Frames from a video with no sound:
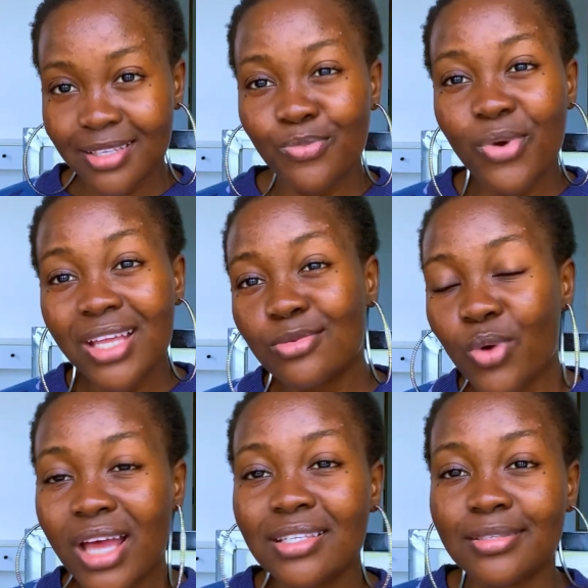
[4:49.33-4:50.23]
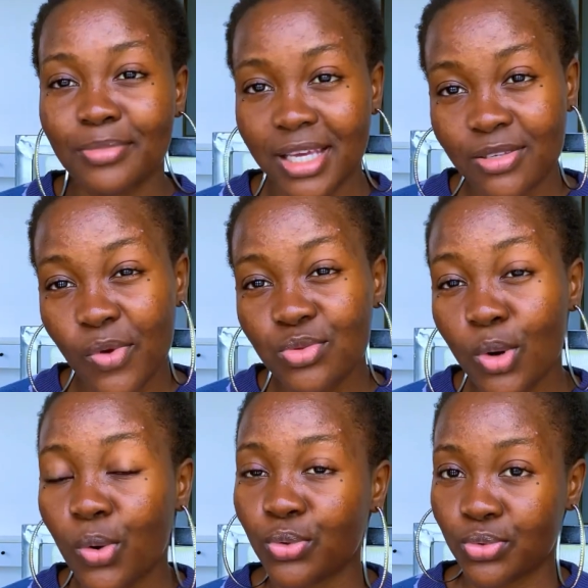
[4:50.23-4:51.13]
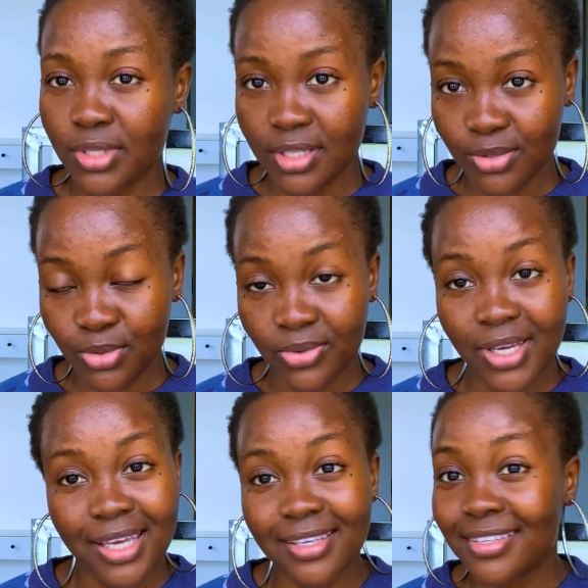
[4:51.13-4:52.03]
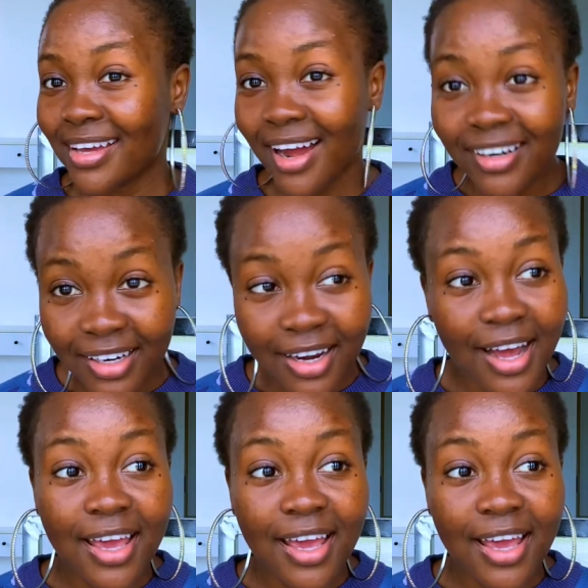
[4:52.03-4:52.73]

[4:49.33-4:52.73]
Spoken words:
Where do I see myself? Where do I want to settle? Is it Canada?